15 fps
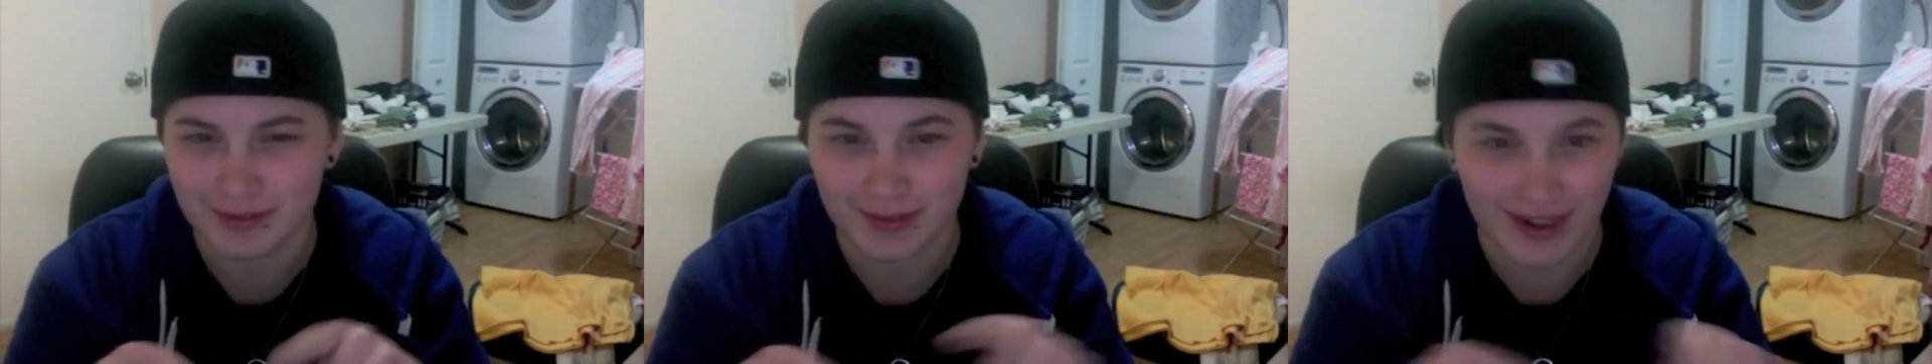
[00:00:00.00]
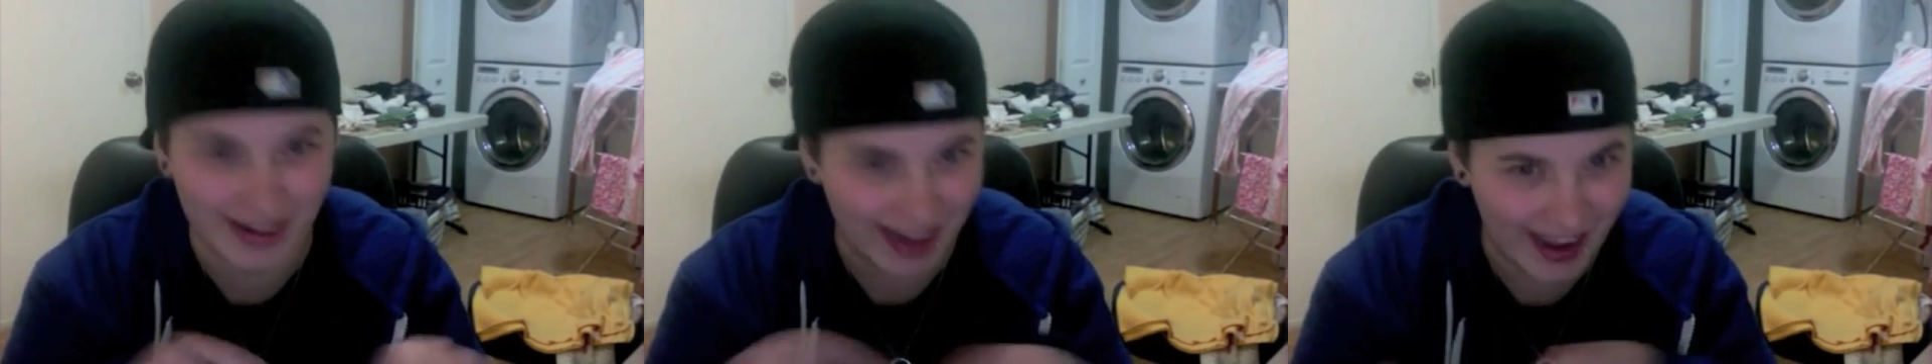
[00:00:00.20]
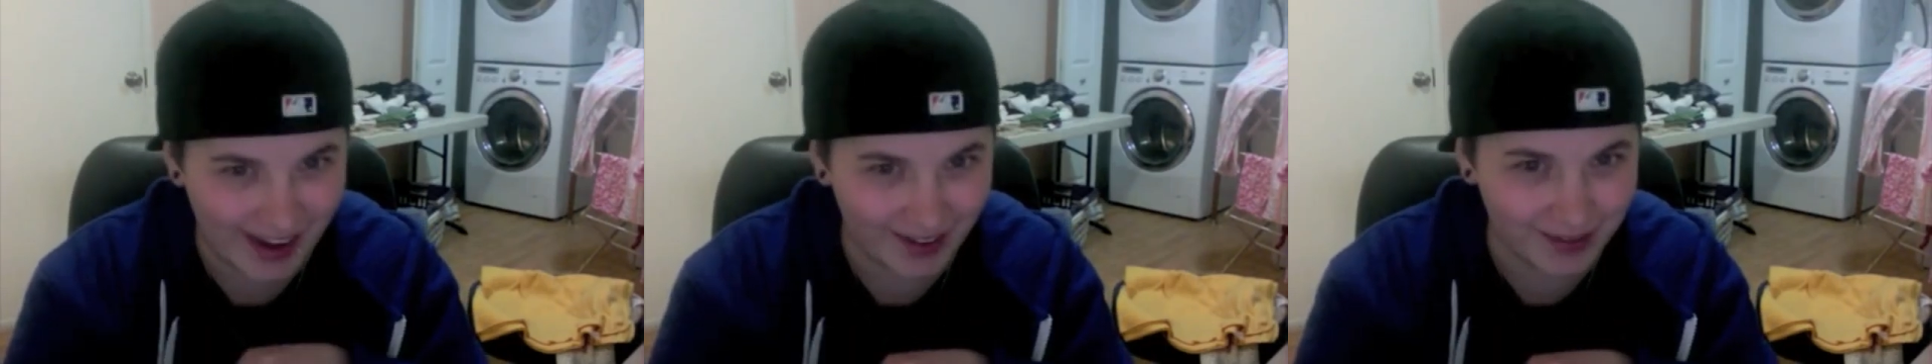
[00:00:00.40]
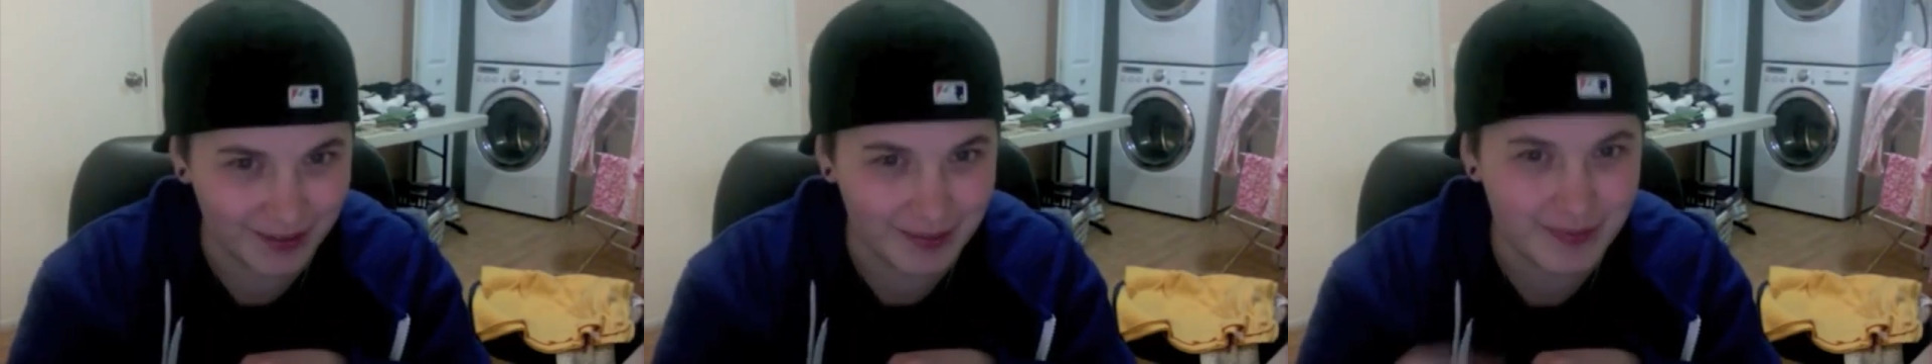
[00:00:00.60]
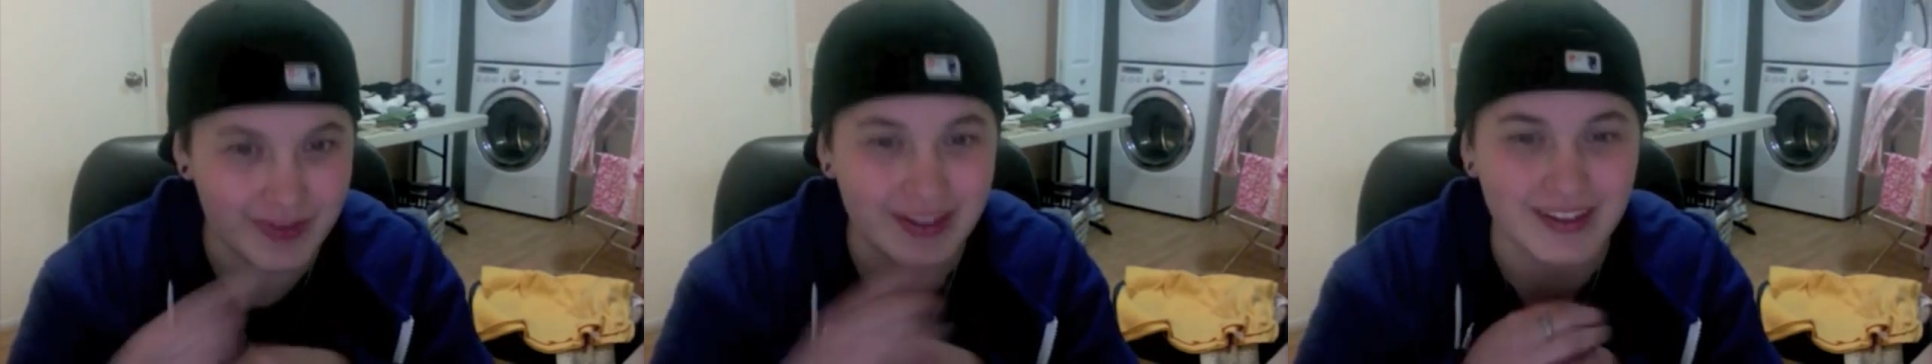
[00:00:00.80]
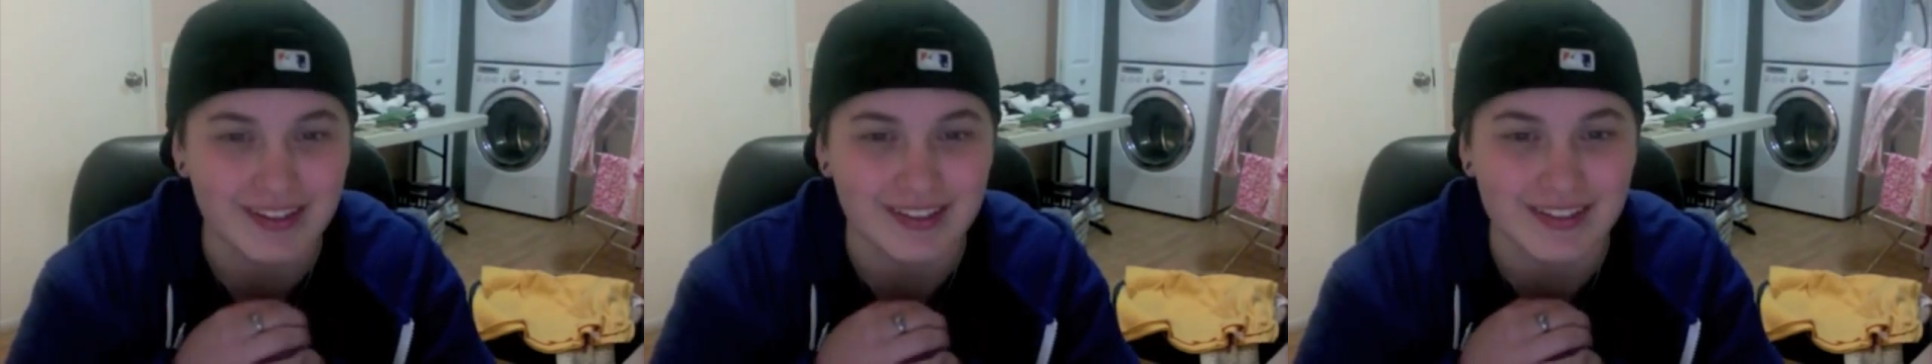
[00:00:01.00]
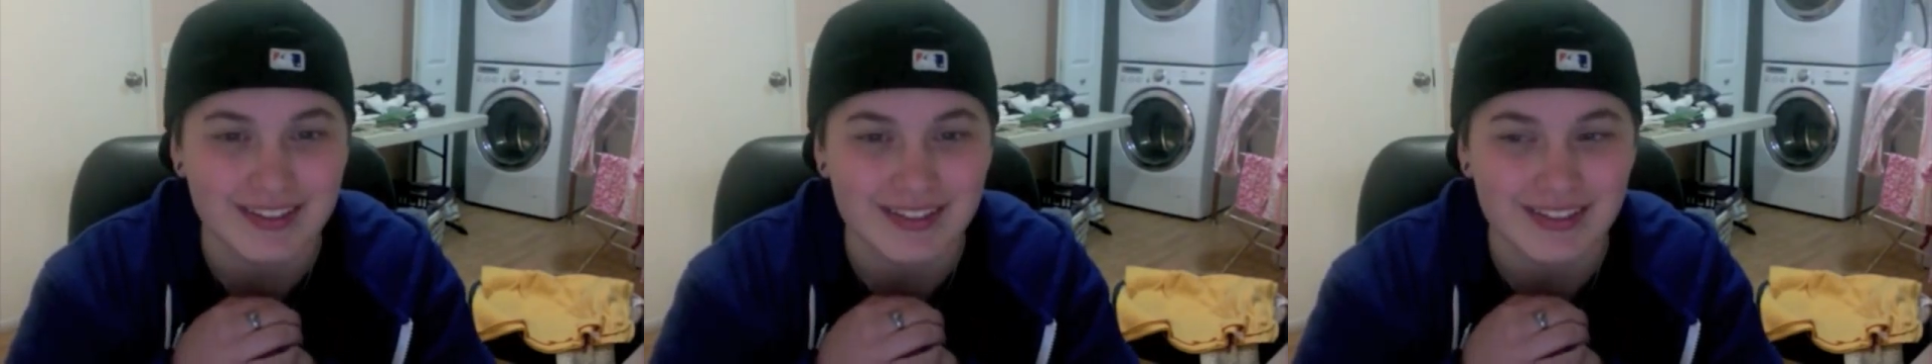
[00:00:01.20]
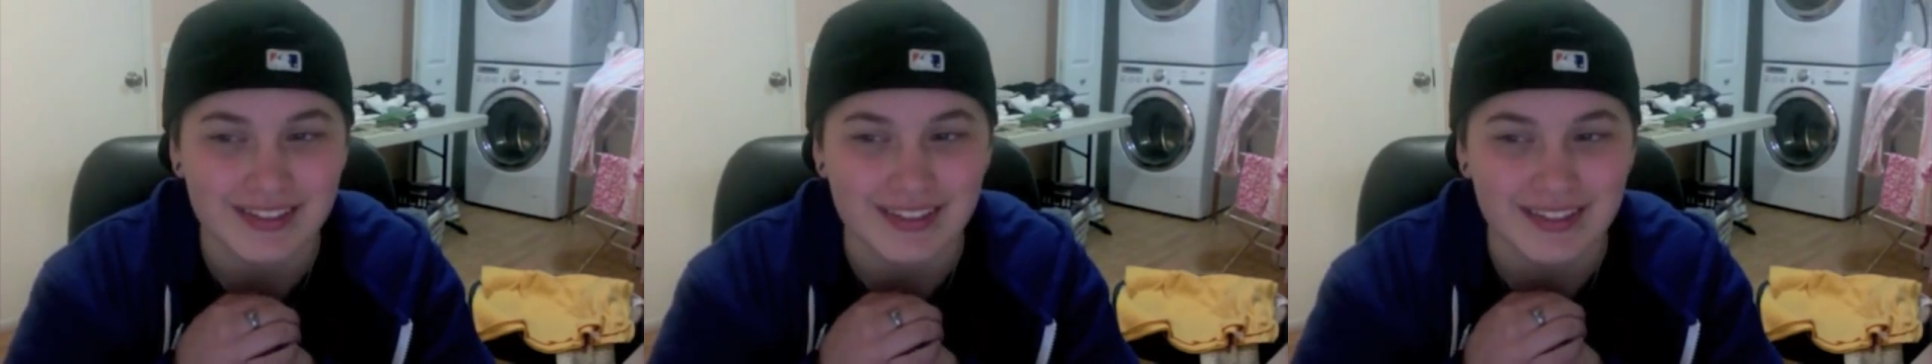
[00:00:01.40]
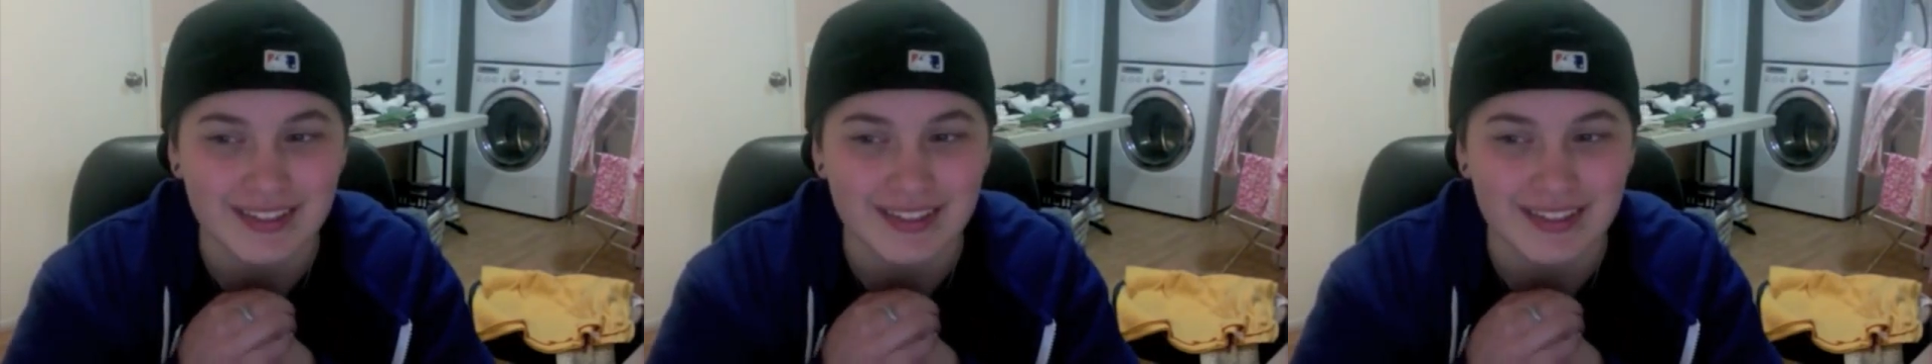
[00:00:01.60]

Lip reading: right now because